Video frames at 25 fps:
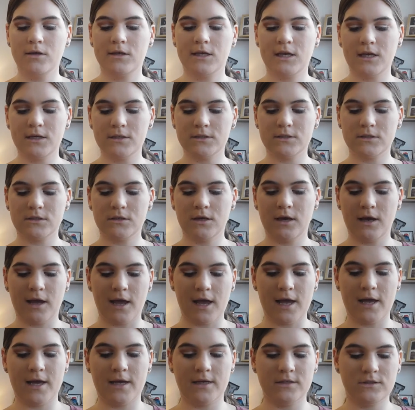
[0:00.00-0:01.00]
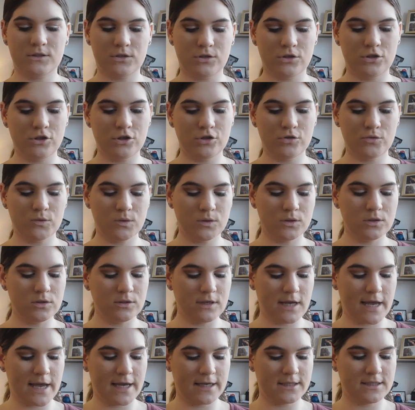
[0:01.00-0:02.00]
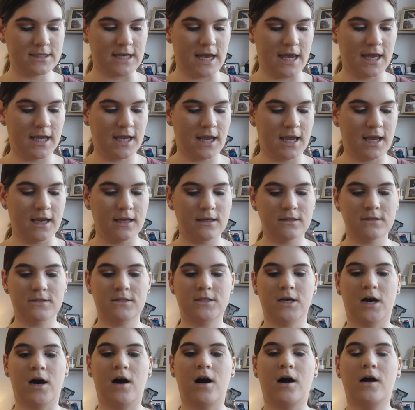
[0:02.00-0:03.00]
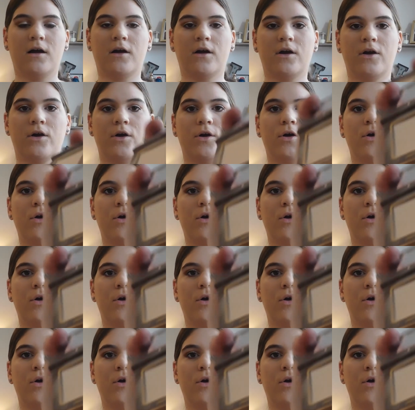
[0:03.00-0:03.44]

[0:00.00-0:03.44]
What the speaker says: Kit as usual and taking Dark